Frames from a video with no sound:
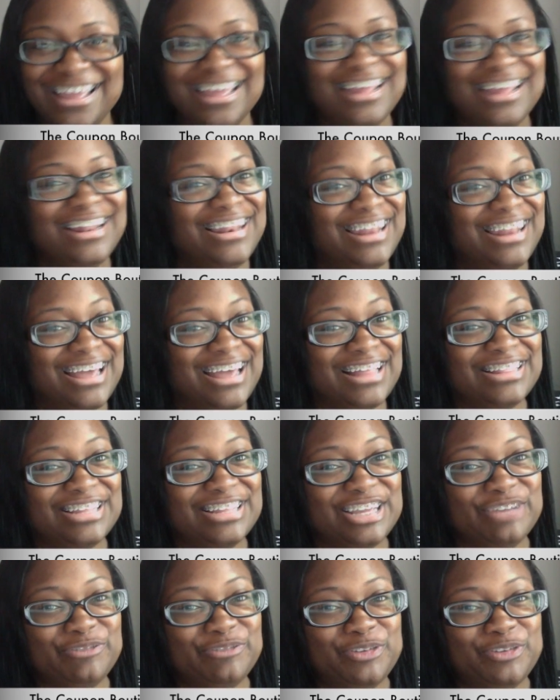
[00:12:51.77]
Now,
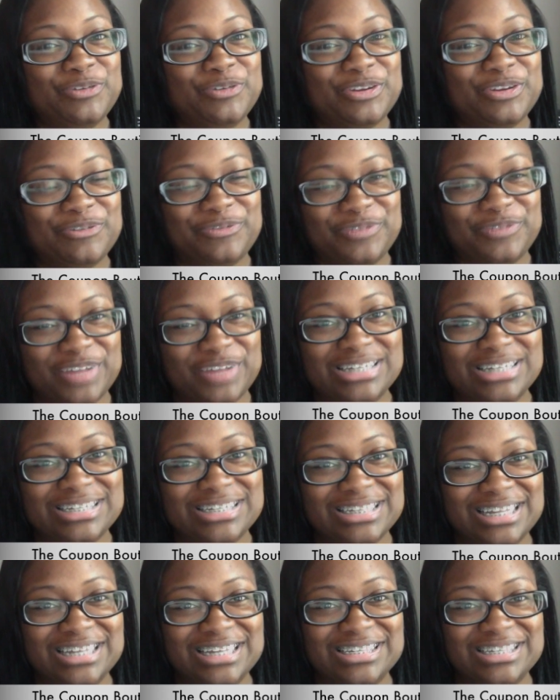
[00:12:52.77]
if you could flush
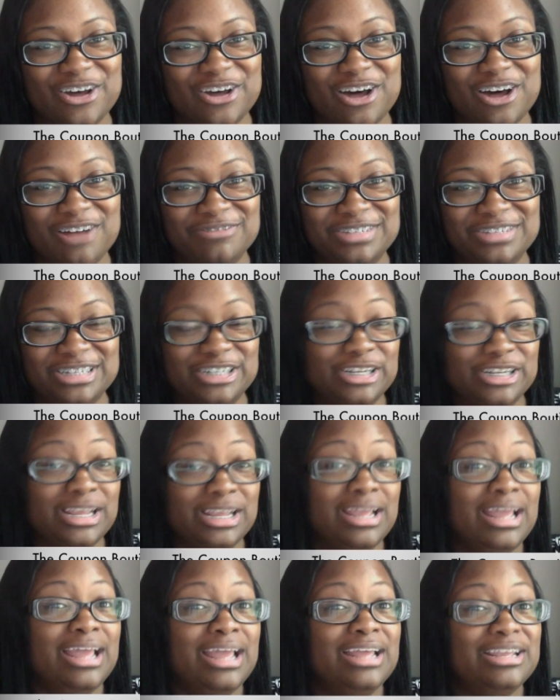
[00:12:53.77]
less often,
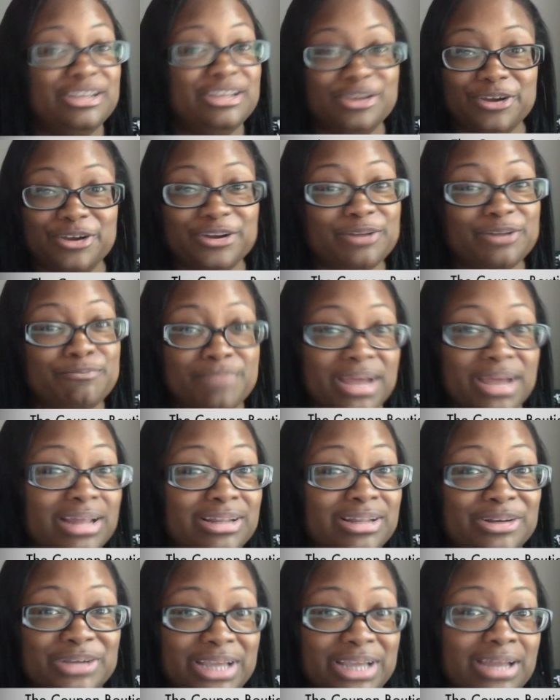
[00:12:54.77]
you heard of
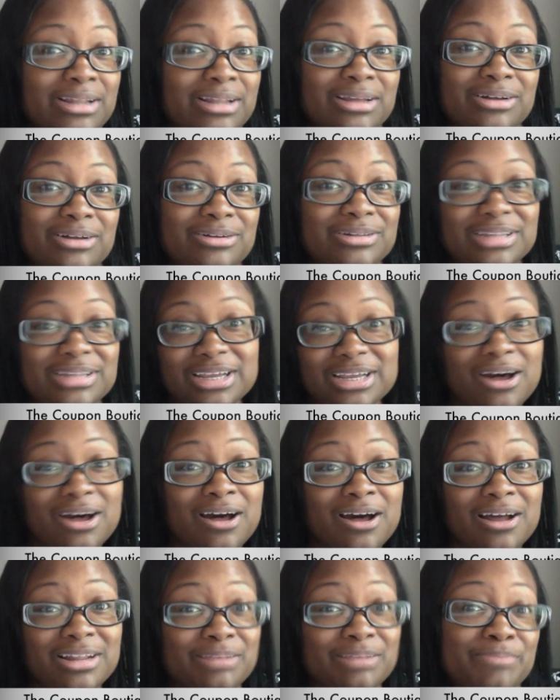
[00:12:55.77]
mellow yellow? They
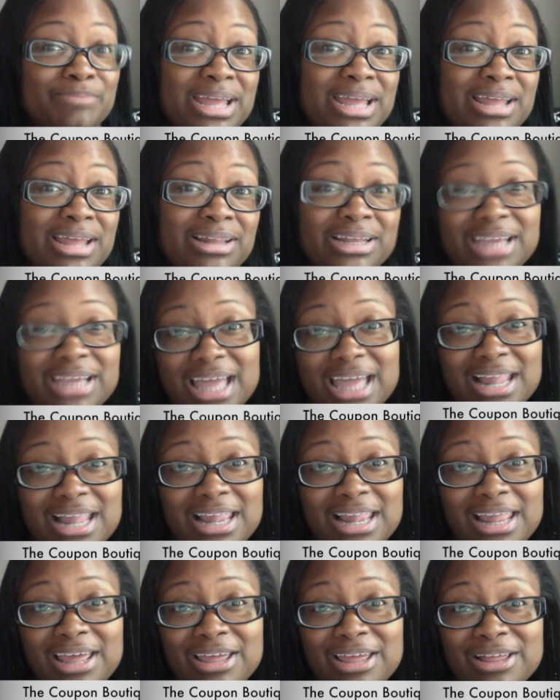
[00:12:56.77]
call it mellow
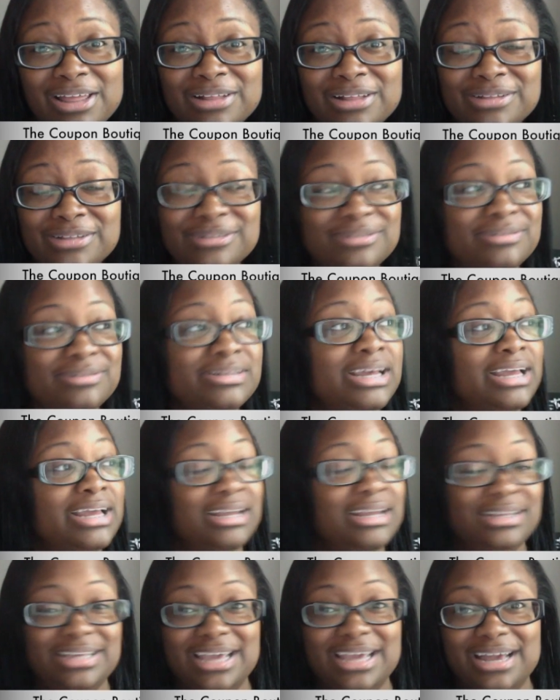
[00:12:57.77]
yellow.
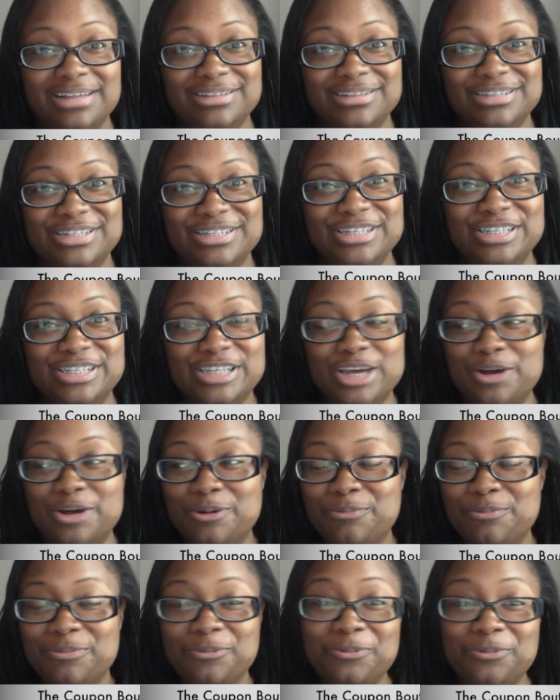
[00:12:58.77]
Yeah.
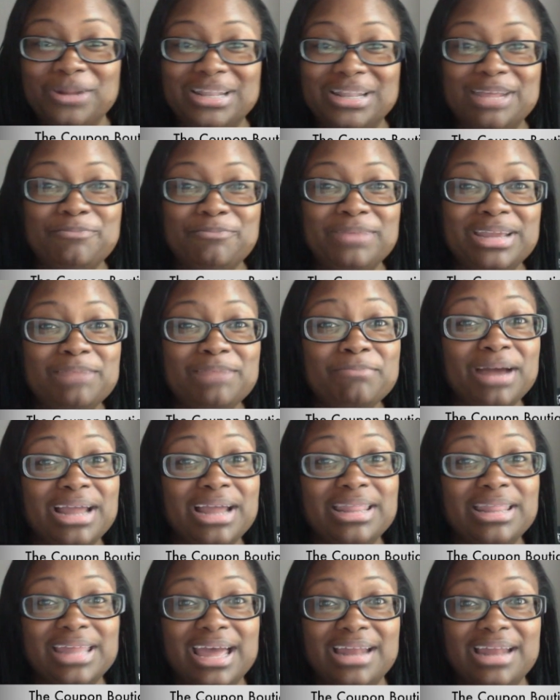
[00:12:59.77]
So what they mean by
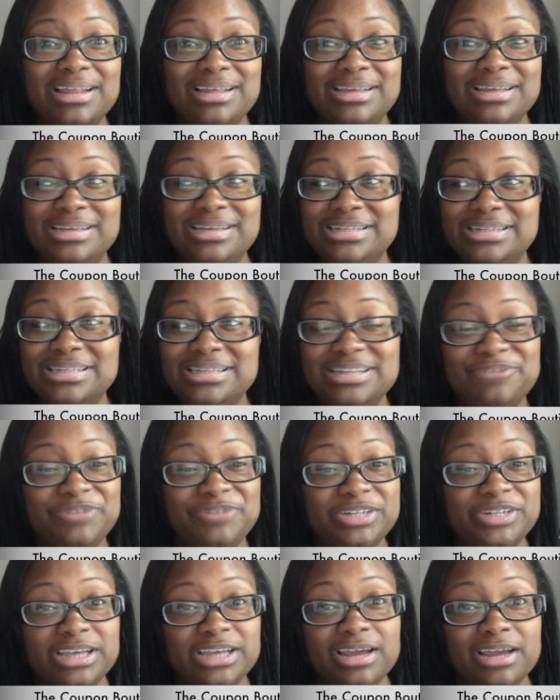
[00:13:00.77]
that is if
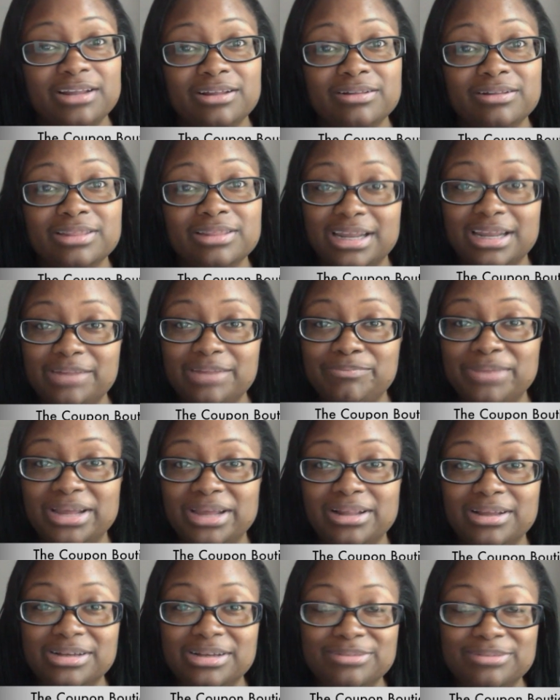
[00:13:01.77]
it's yellow, let it
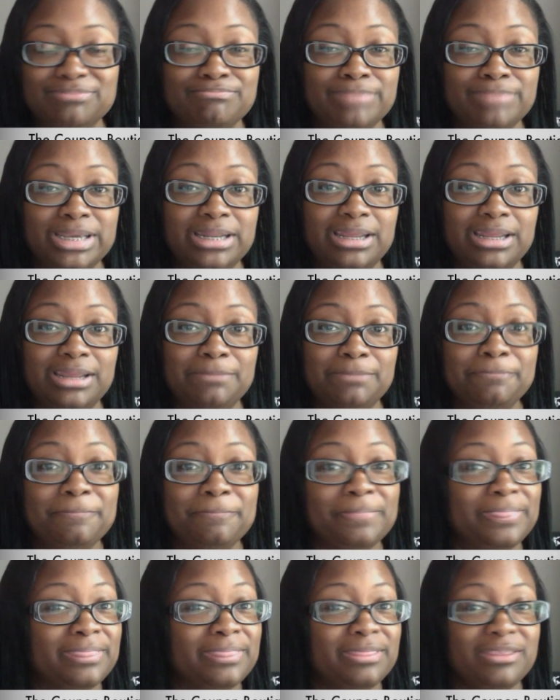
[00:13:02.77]
mellow. Meaning
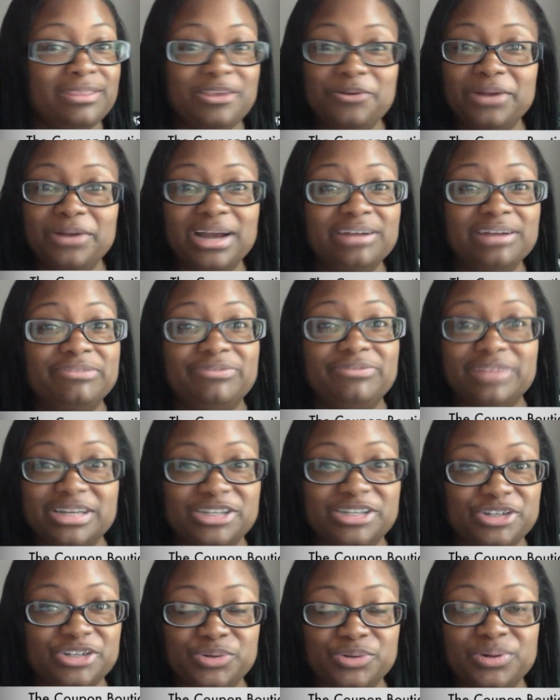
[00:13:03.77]
you ain't got to
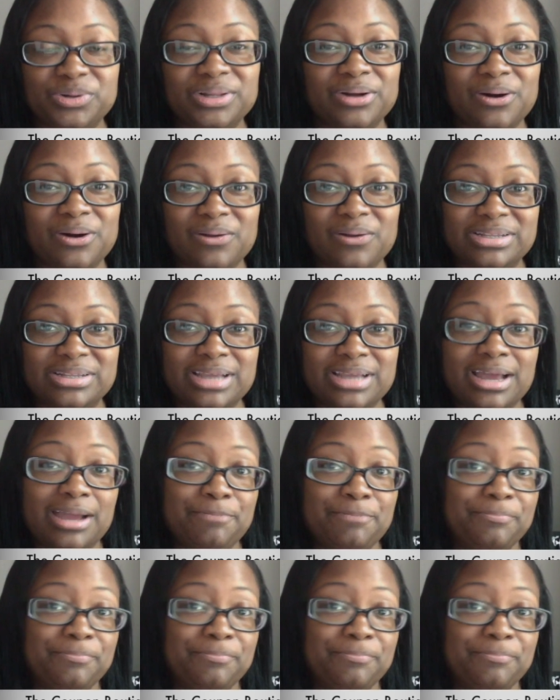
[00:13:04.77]
flush your toilet all the time.